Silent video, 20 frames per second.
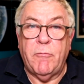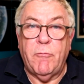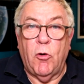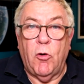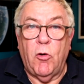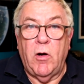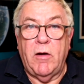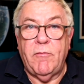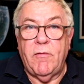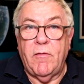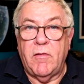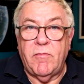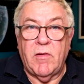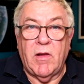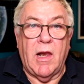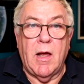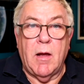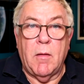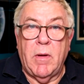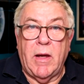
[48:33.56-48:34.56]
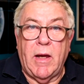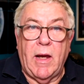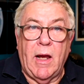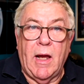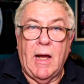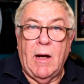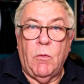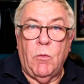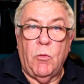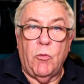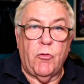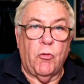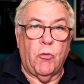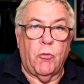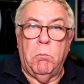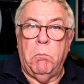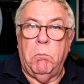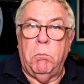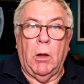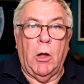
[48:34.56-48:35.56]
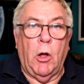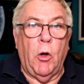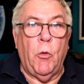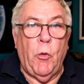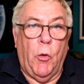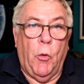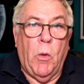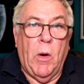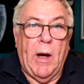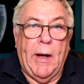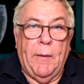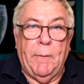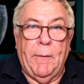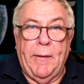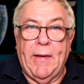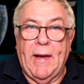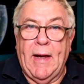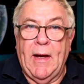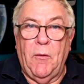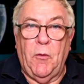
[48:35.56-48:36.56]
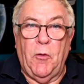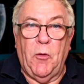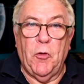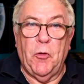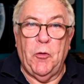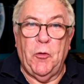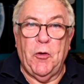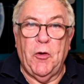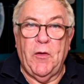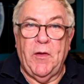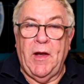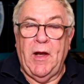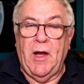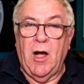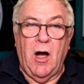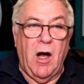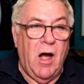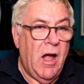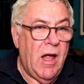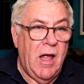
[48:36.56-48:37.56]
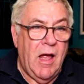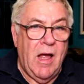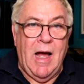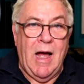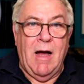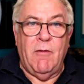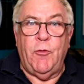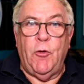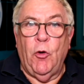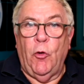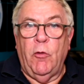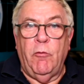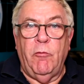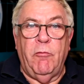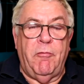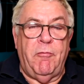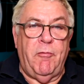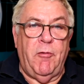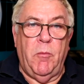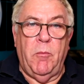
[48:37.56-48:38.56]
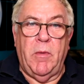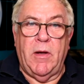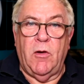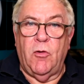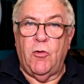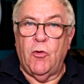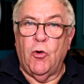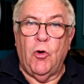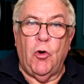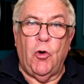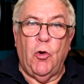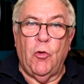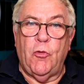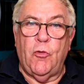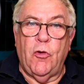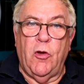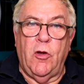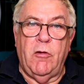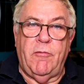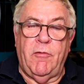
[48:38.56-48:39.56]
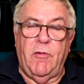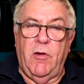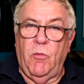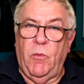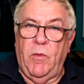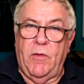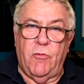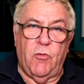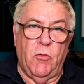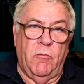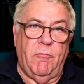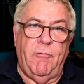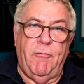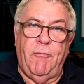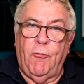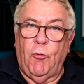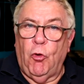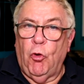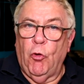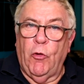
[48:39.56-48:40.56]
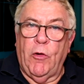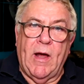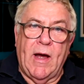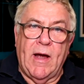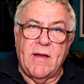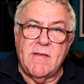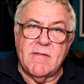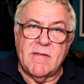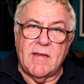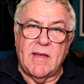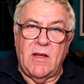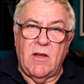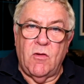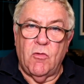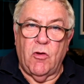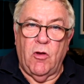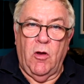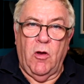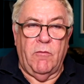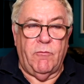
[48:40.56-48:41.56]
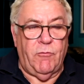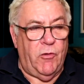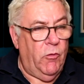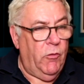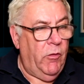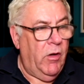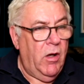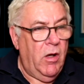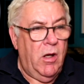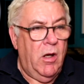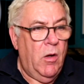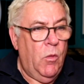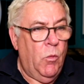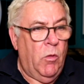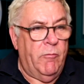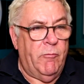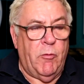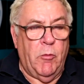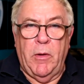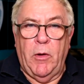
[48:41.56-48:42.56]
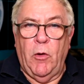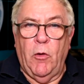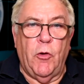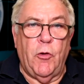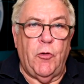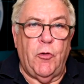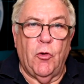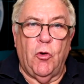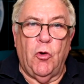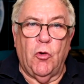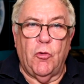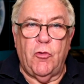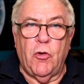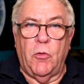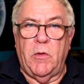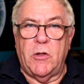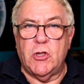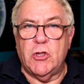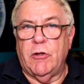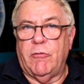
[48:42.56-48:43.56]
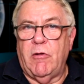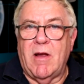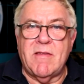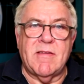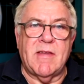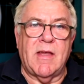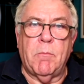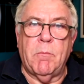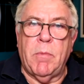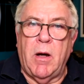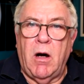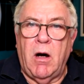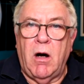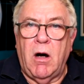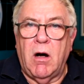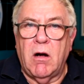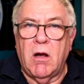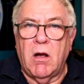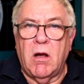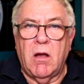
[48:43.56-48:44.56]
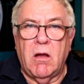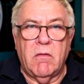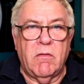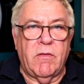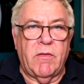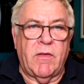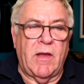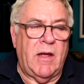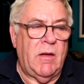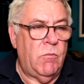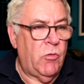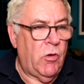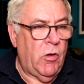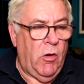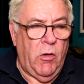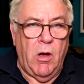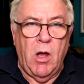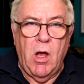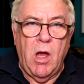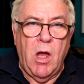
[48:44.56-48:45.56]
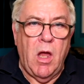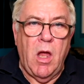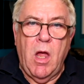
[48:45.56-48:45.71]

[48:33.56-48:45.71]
before, if you're like me, I was just blown away with how good they are. I've done them for my daughter with some Fortnite themes on. I've done one for my other daughter with Jurassic Park themes on.